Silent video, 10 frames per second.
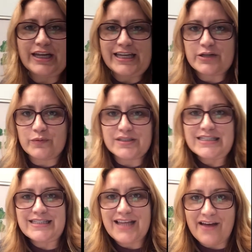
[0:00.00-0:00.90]
equals
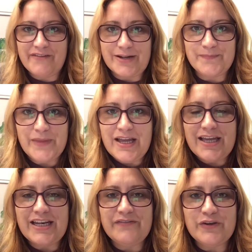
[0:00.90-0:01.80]
7.
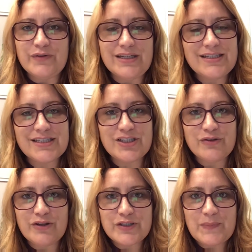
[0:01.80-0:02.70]
And if you need to do
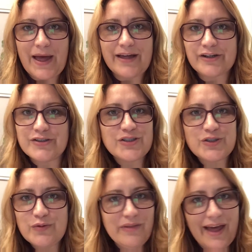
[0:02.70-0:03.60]
those patterns,
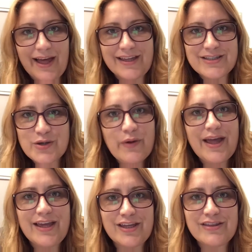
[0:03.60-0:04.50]
do that. It's
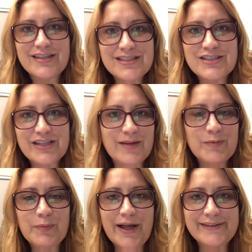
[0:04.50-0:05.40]
okay. This is time
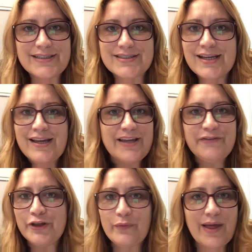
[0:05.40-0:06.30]
to practice. If
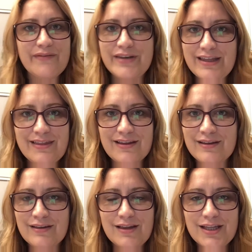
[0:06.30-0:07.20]
you don't have
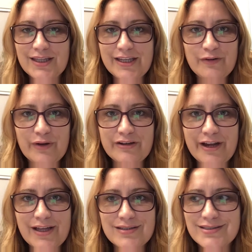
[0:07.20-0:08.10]
anything laying around your
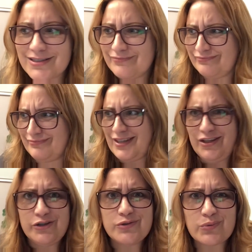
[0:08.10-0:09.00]
house,
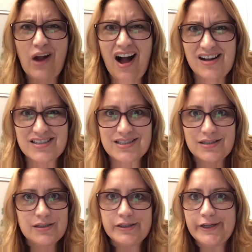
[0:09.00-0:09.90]
use rocks.
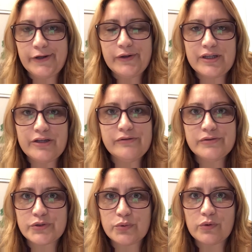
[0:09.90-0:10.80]
You know,
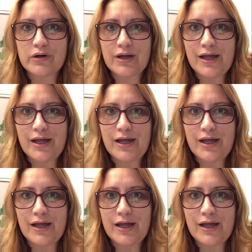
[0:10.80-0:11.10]
use your